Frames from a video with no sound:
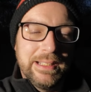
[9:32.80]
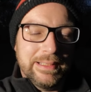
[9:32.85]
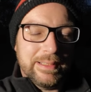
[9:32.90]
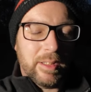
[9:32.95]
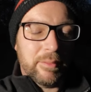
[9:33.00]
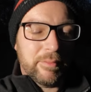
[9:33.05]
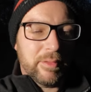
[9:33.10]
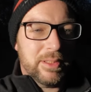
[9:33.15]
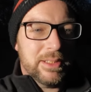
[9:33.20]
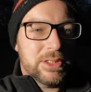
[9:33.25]
Now
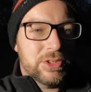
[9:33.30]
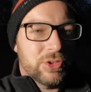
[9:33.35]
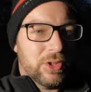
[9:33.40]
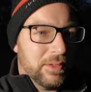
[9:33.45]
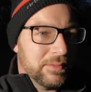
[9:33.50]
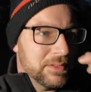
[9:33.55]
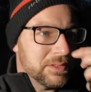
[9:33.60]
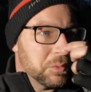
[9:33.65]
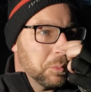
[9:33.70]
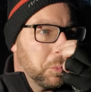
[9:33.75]
I've only
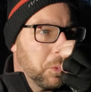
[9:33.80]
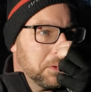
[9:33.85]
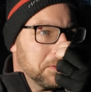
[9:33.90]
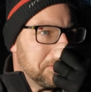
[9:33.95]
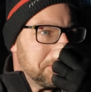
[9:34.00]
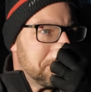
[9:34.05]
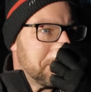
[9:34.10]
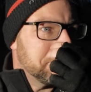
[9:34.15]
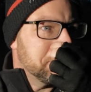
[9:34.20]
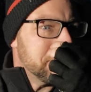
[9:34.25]
tried this
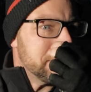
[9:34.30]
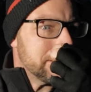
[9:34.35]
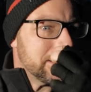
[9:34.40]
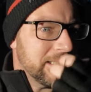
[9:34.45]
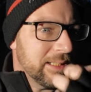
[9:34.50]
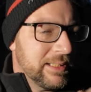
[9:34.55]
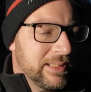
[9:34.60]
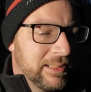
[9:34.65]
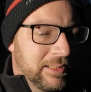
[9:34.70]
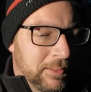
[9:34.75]
once
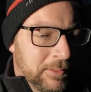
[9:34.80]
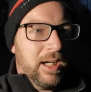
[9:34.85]
obviously,